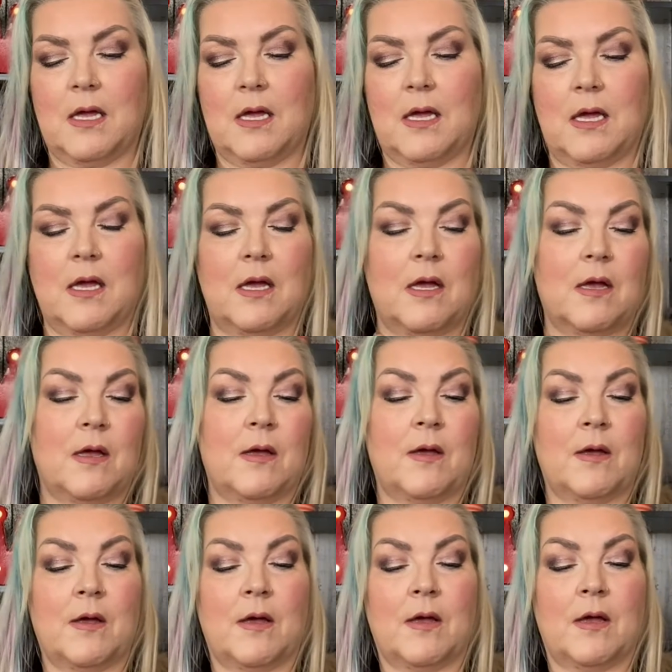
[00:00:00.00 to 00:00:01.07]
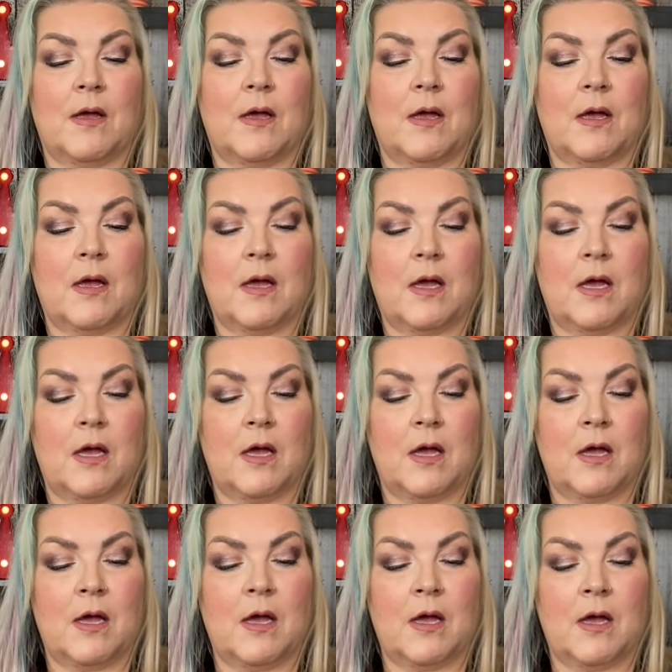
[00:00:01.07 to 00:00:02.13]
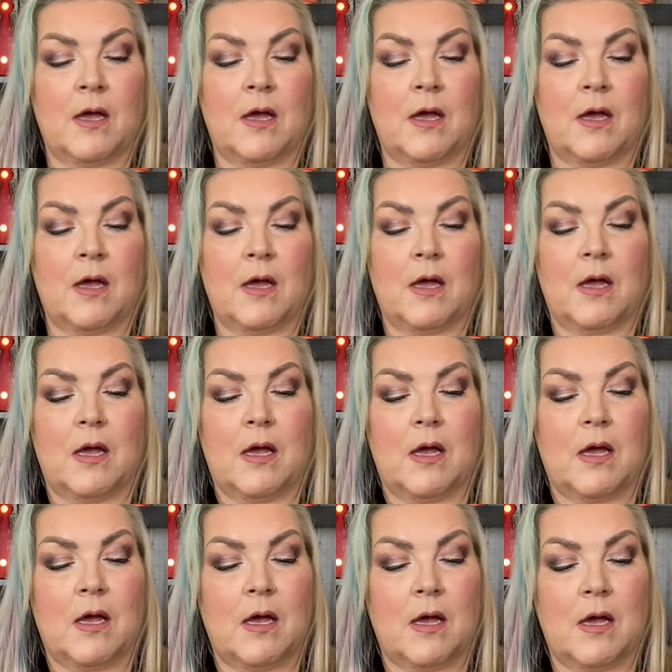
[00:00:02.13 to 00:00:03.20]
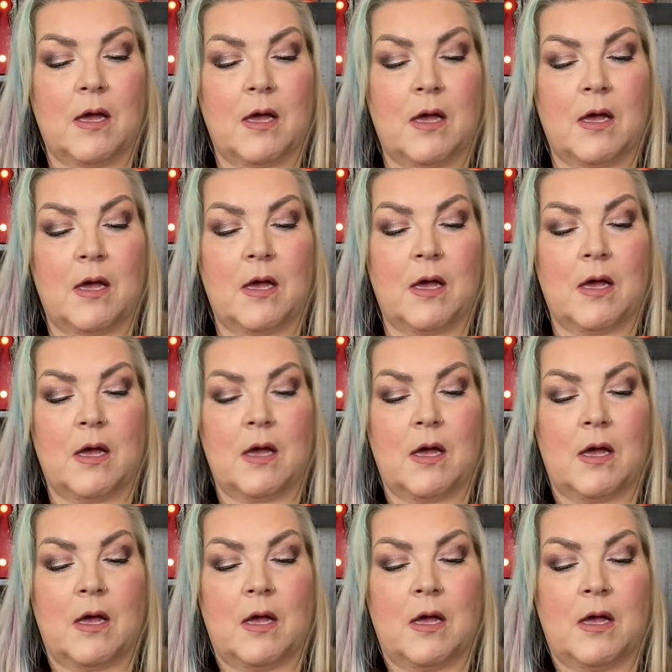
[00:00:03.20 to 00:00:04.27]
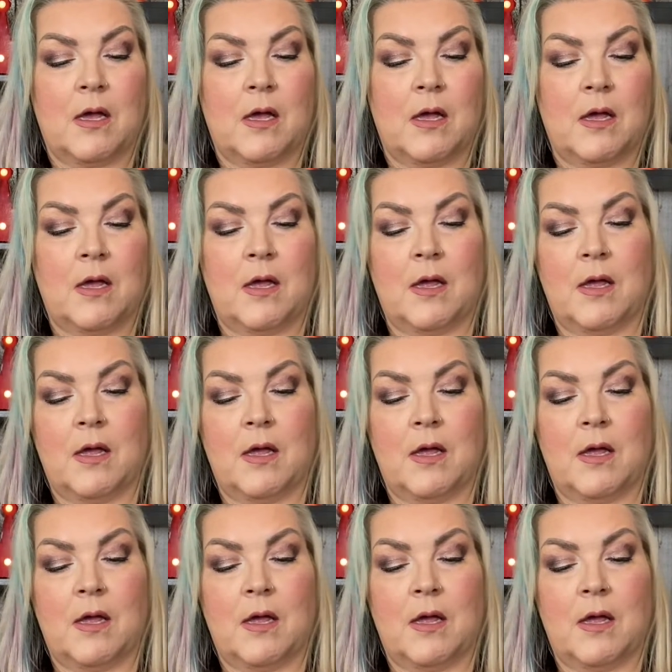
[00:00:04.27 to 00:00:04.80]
Nothing is said.